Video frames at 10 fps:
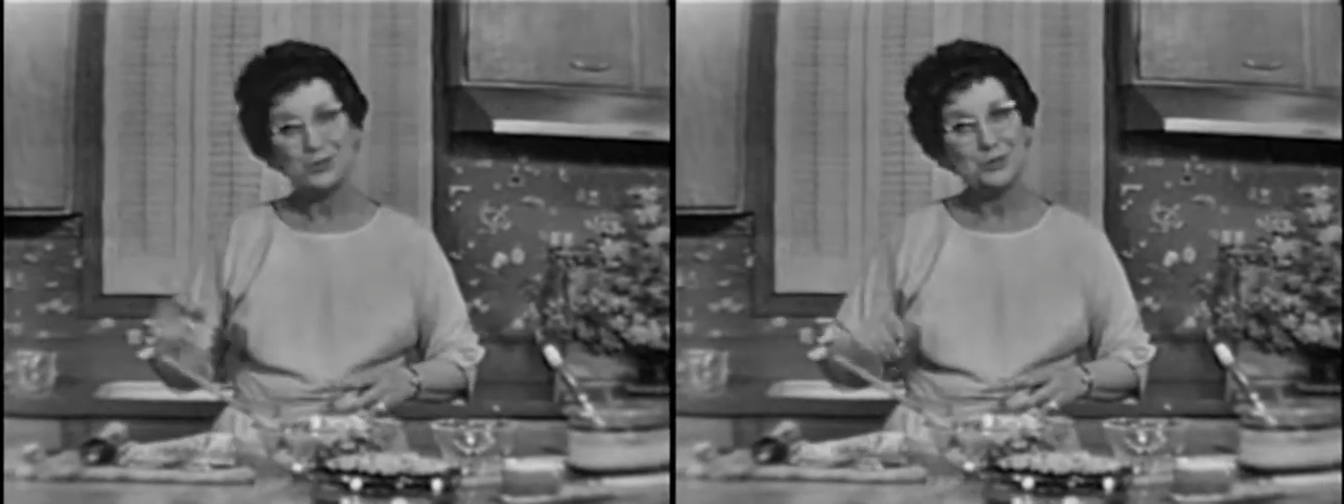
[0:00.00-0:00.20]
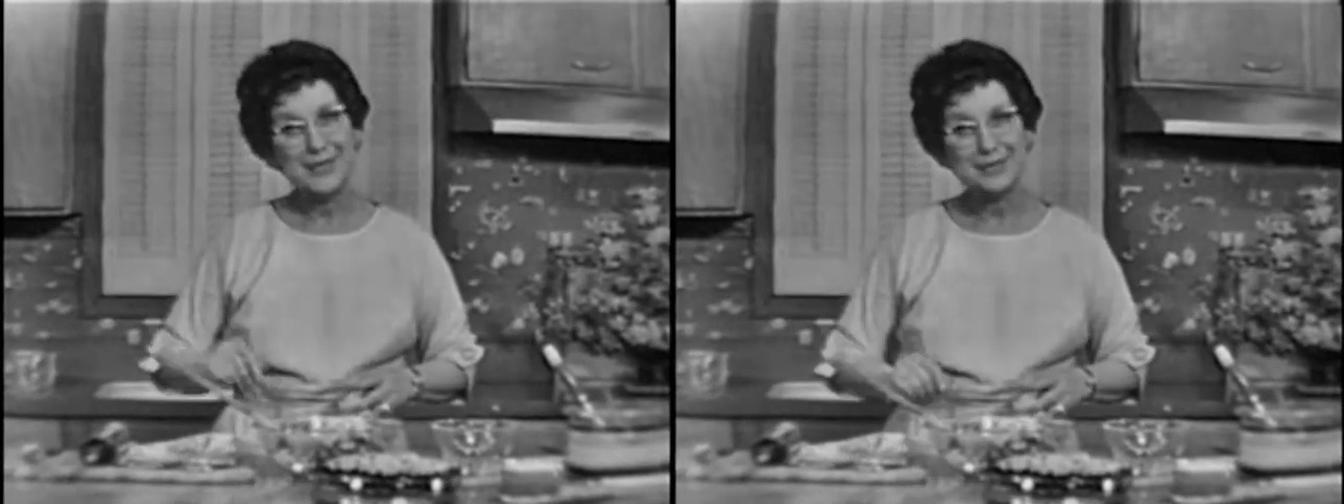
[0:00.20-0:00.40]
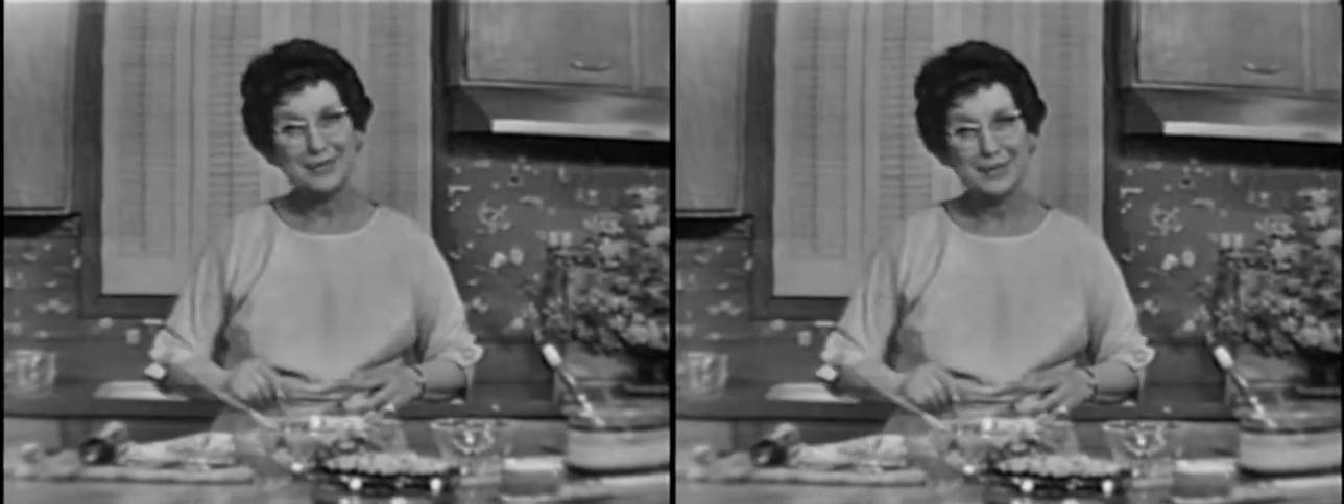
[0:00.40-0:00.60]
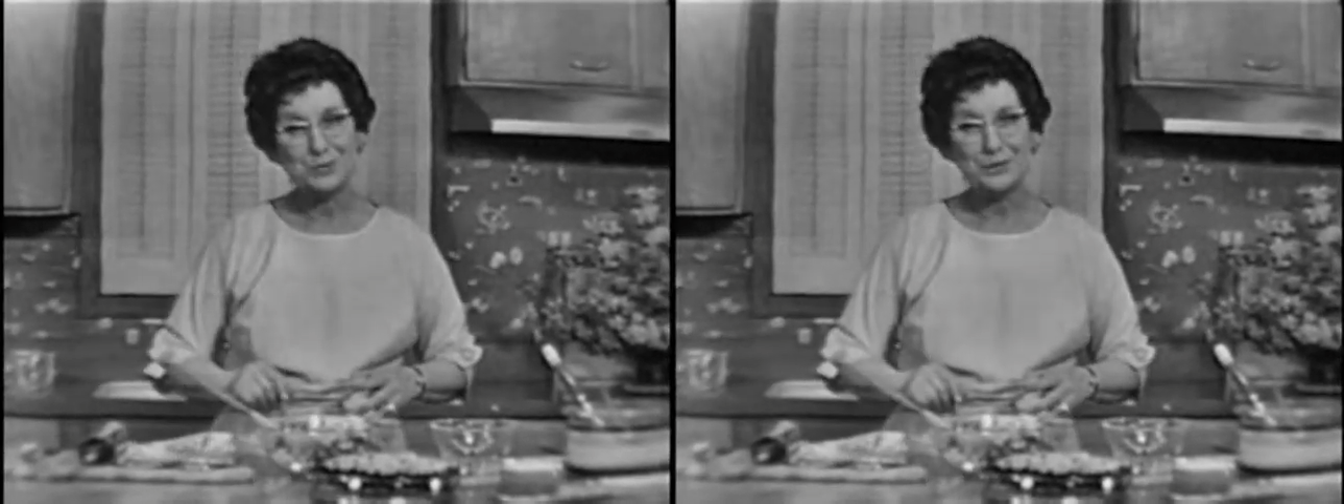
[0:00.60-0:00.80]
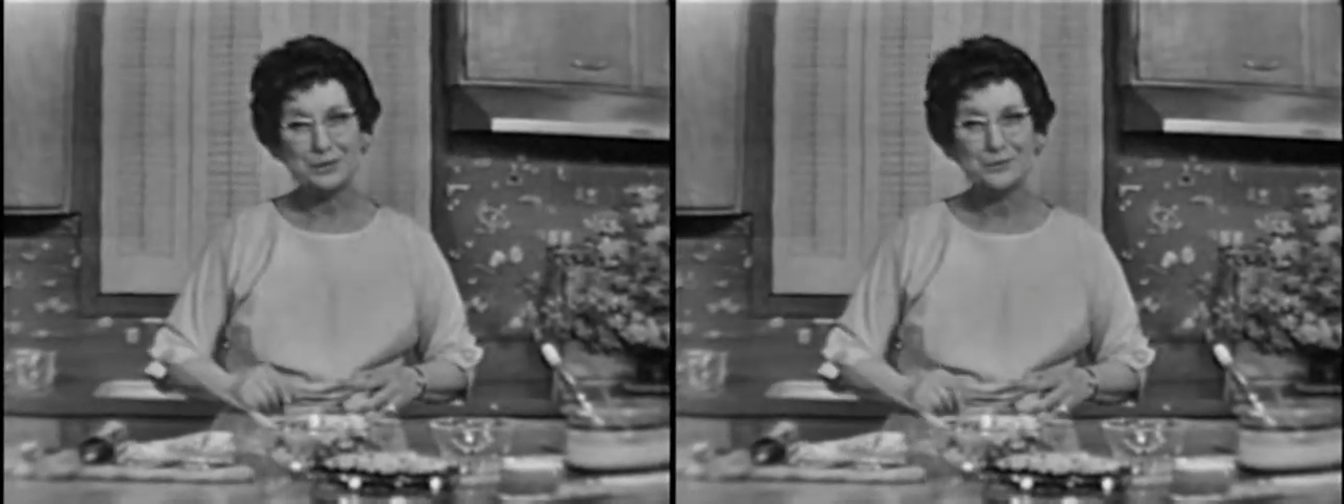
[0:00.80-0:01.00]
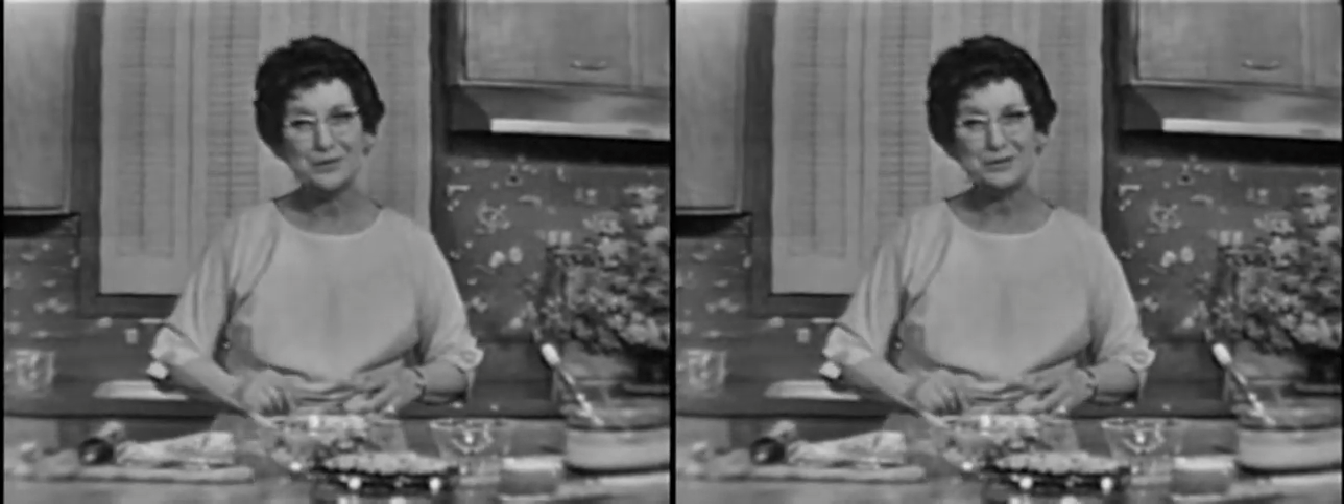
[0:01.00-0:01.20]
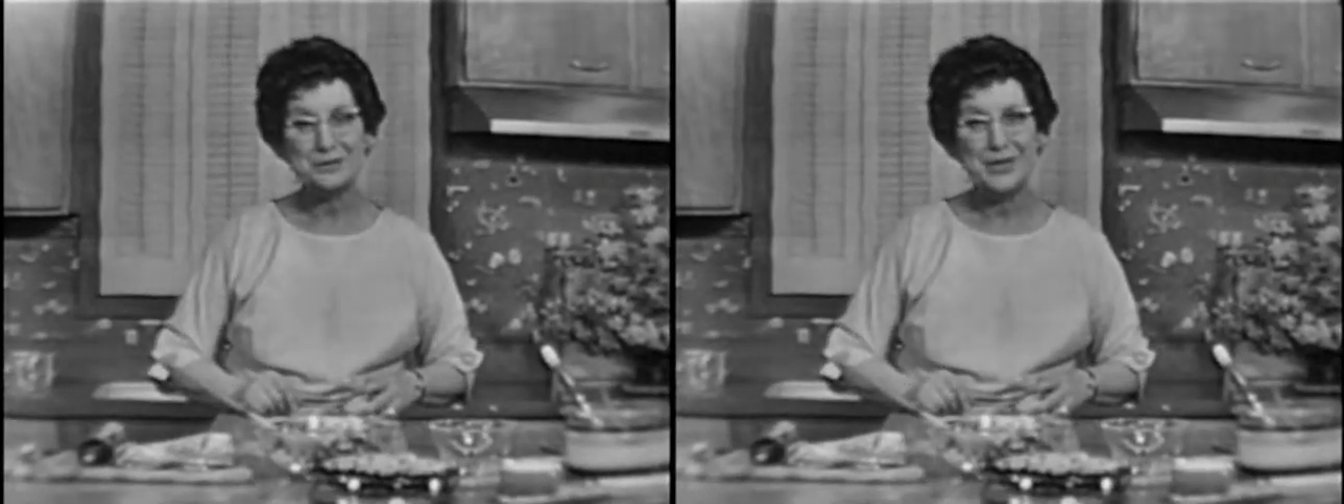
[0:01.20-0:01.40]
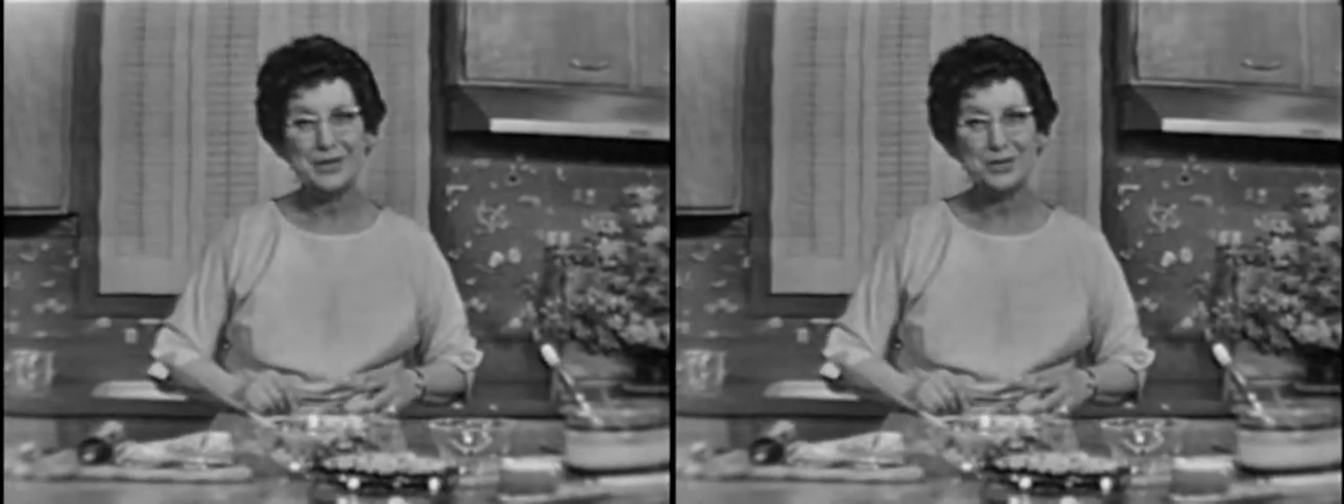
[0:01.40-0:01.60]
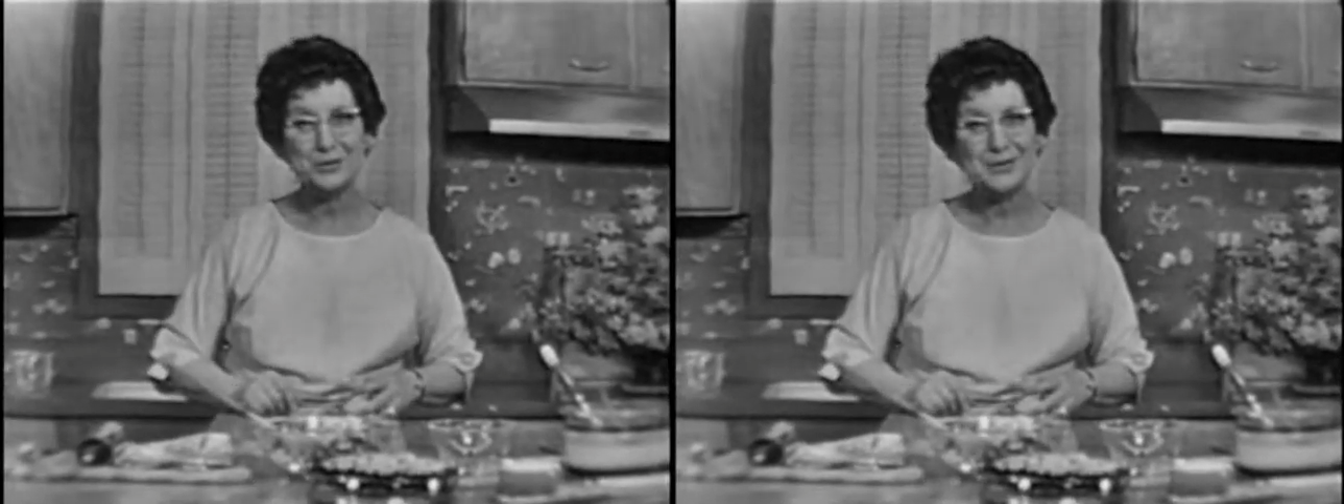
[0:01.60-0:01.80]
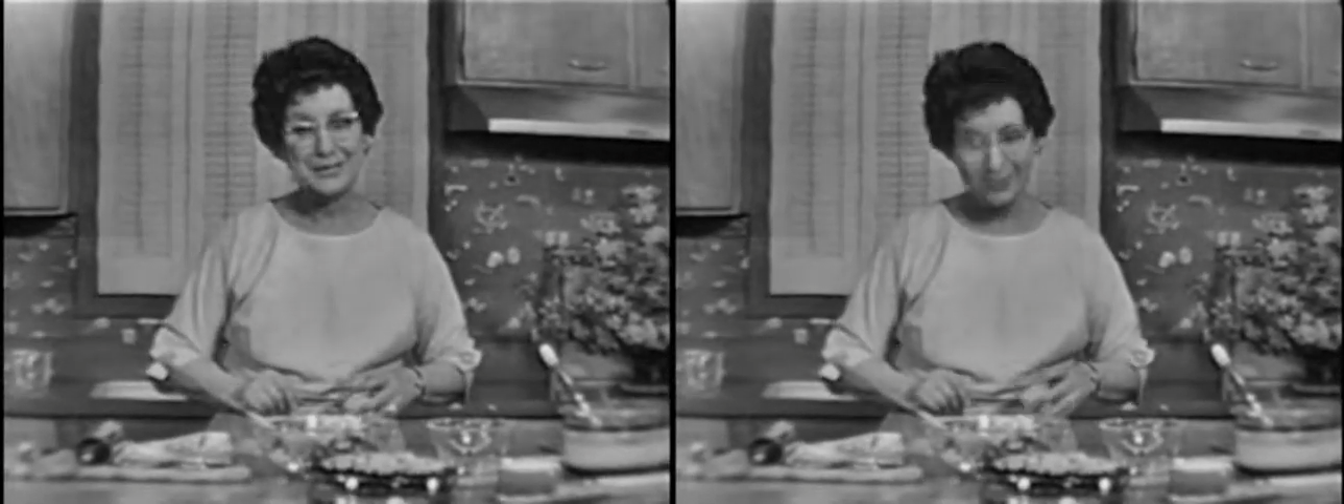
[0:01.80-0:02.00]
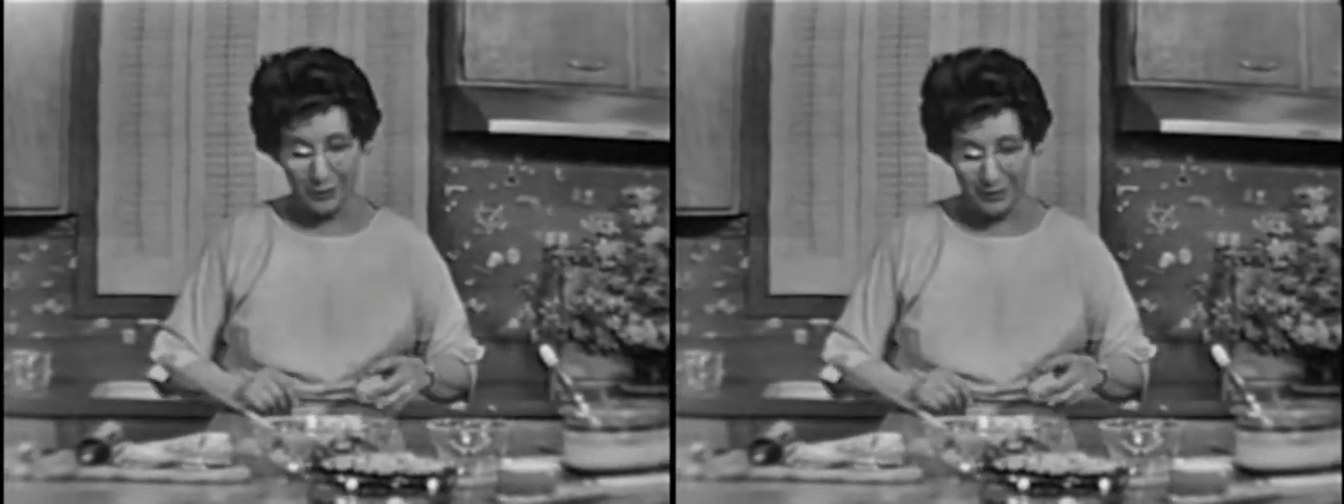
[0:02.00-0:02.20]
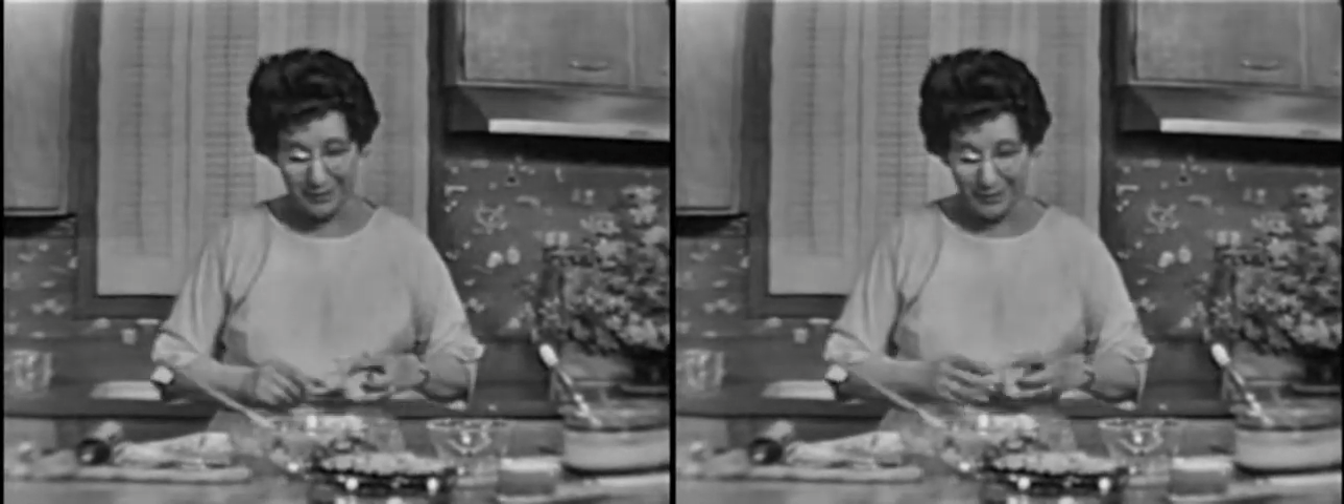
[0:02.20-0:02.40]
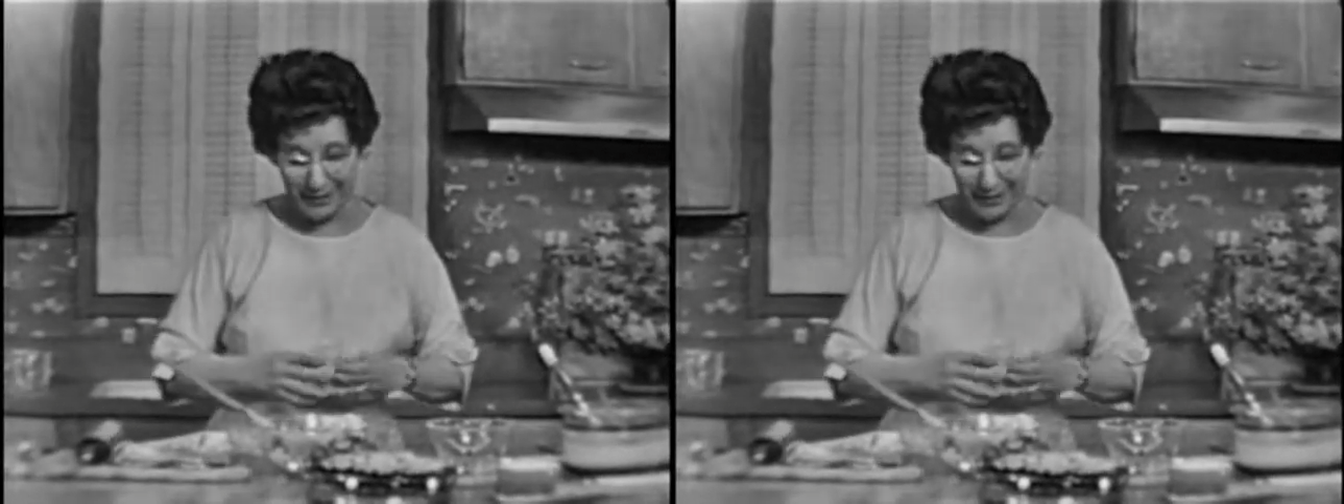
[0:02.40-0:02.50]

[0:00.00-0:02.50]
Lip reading: 2 eggs that I wanted to bring to make our dressing with,